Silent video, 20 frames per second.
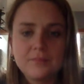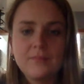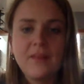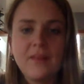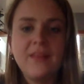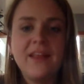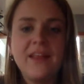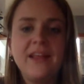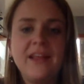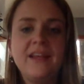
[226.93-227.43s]

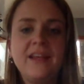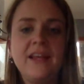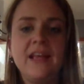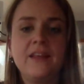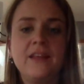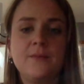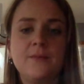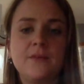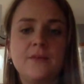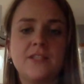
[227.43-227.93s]
they indicate
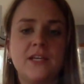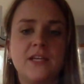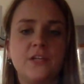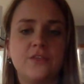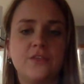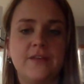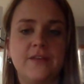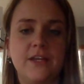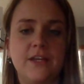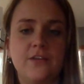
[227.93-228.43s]
the percentage
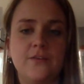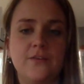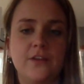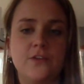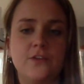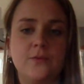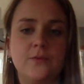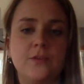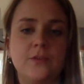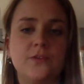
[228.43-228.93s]
of
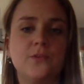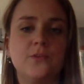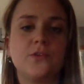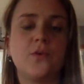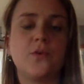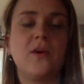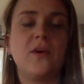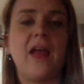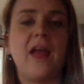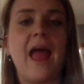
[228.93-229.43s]
individuals who
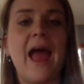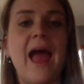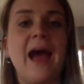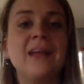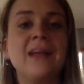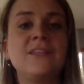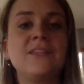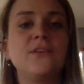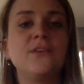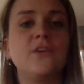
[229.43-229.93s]
scored
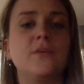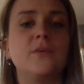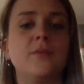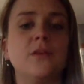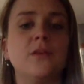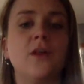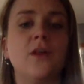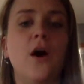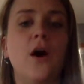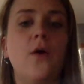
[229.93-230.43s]
at or
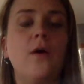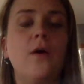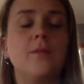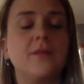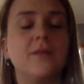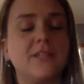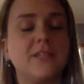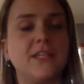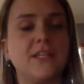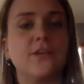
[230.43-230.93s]
below a
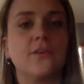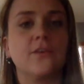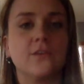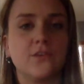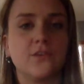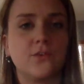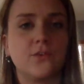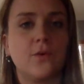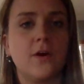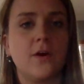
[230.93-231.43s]
particular
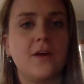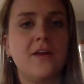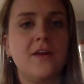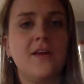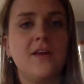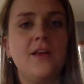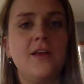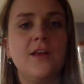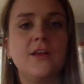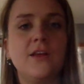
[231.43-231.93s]
score.
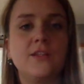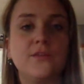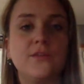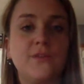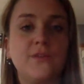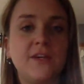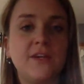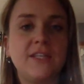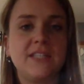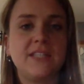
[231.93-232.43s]
So
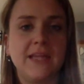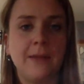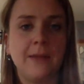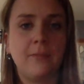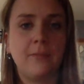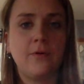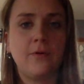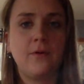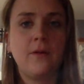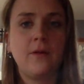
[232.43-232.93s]
for
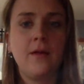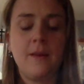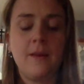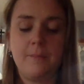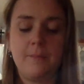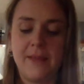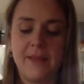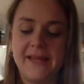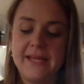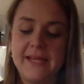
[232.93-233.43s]
example,
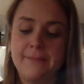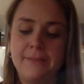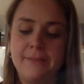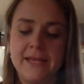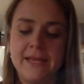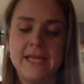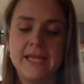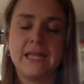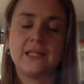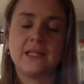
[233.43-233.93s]
Bailey
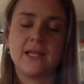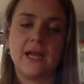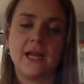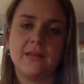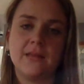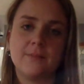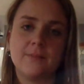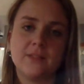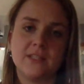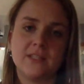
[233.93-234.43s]
being at the 9th
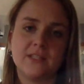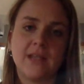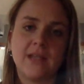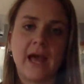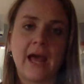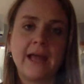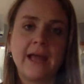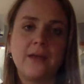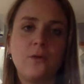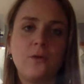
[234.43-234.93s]

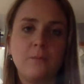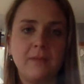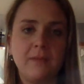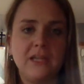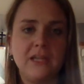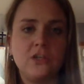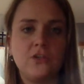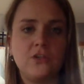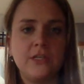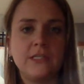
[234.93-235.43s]
percentile
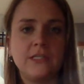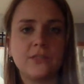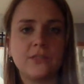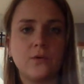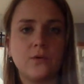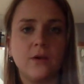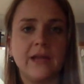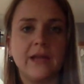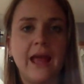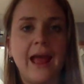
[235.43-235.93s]
means she
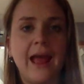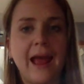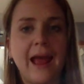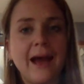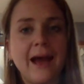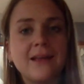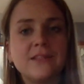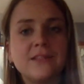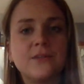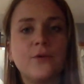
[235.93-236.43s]
scored
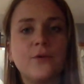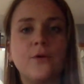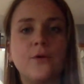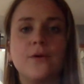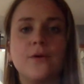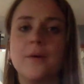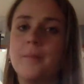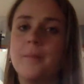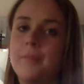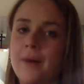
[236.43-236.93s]
at or
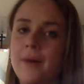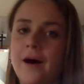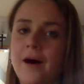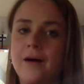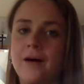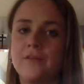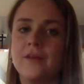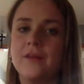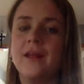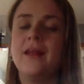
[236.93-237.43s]

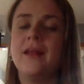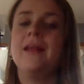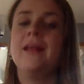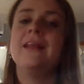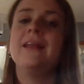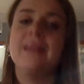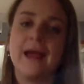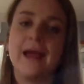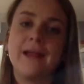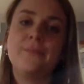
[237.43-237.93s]
above
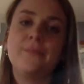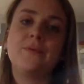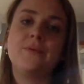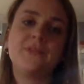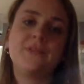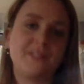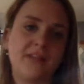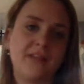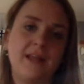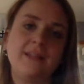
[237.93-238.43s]

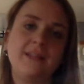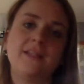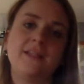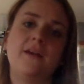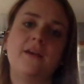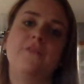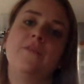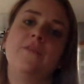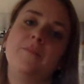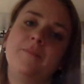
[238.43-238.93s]
9%
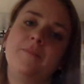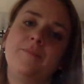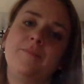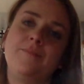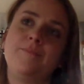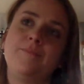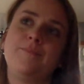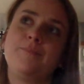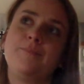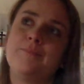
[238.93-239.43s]

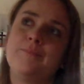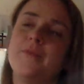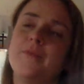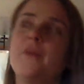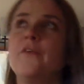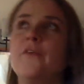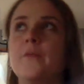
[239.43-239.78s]
of her